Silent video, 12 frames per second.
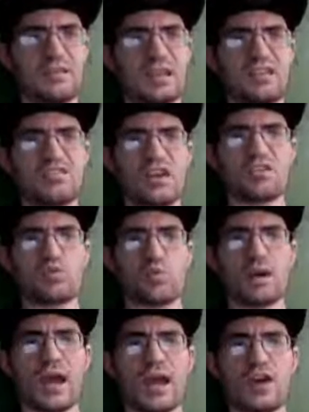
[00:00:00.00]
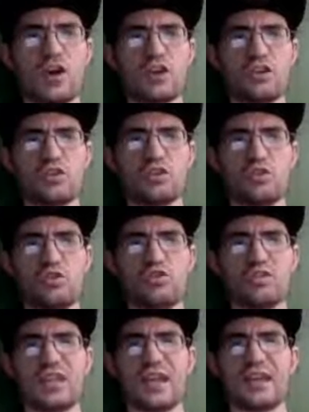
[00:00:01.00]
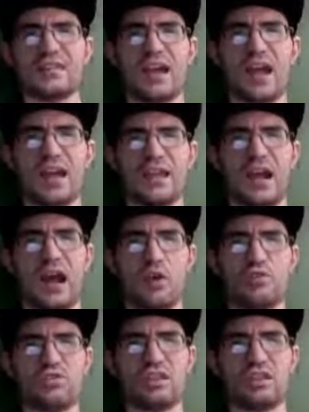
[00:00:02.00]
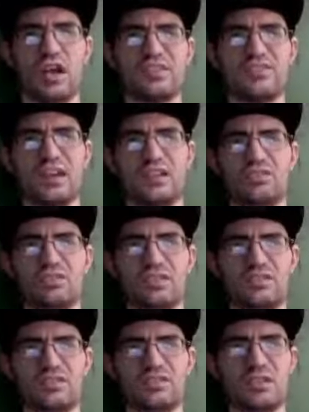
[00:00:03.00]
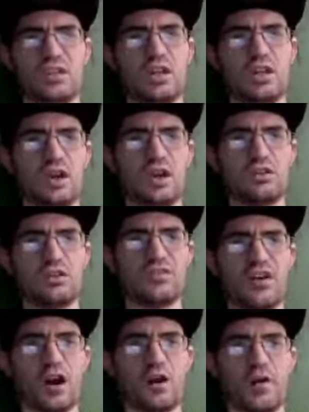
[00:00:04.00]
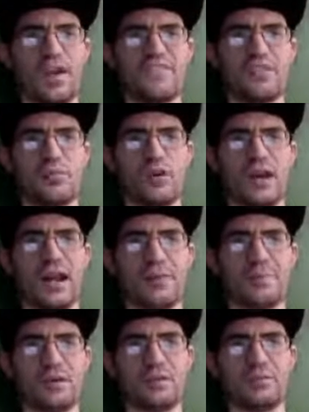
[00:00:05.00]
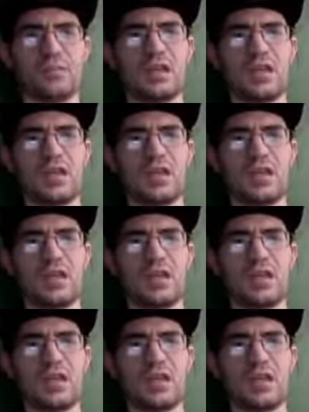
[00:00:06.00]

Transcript: He says, "When I heard the news he had died, I was in Los Angeles, not too far away from where it happened.